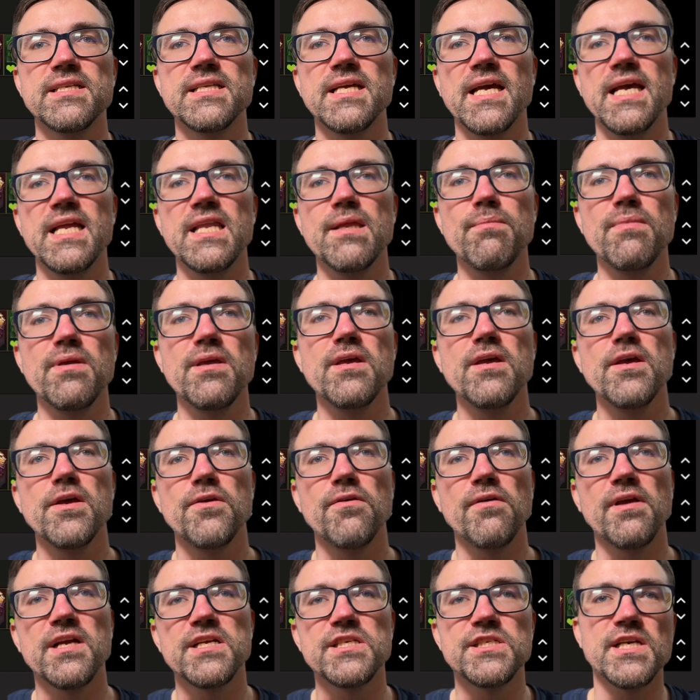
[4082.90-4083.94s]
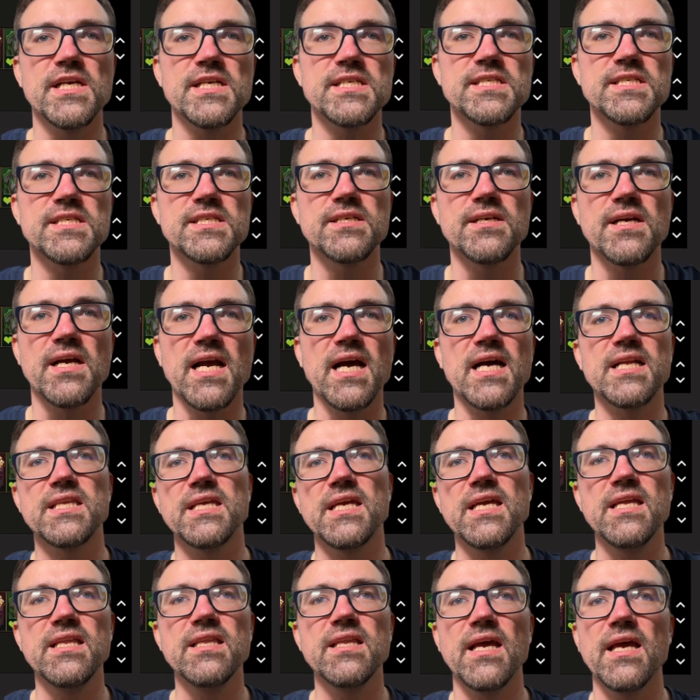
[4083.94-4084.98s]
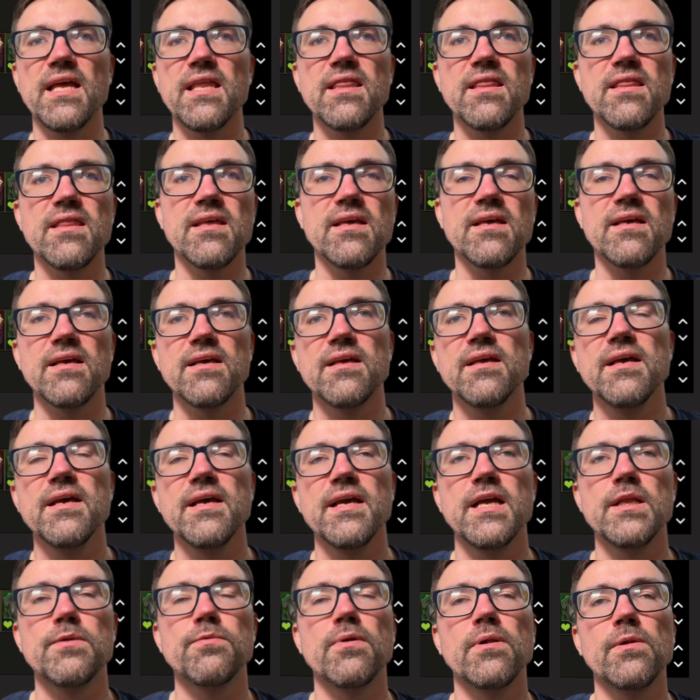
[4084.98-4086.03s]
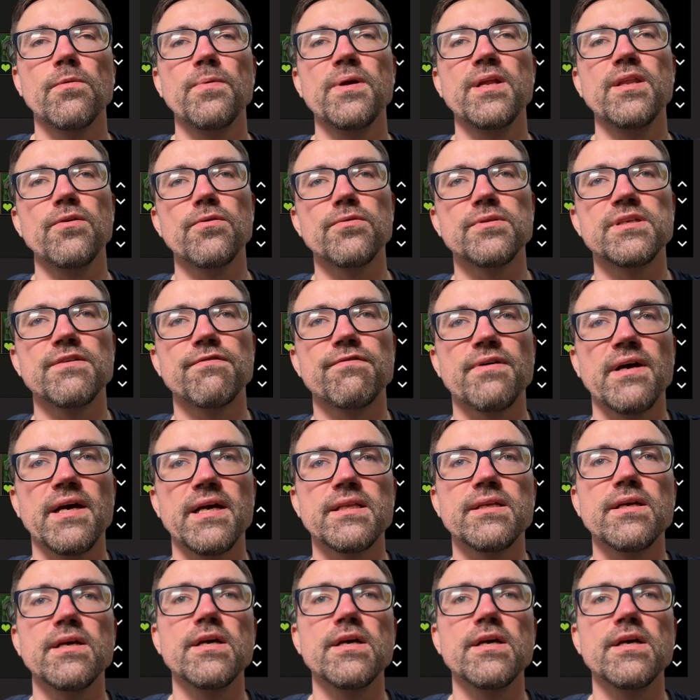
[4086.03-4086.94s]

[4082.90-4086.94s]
enemy, you can just cut in and it will win you the fight.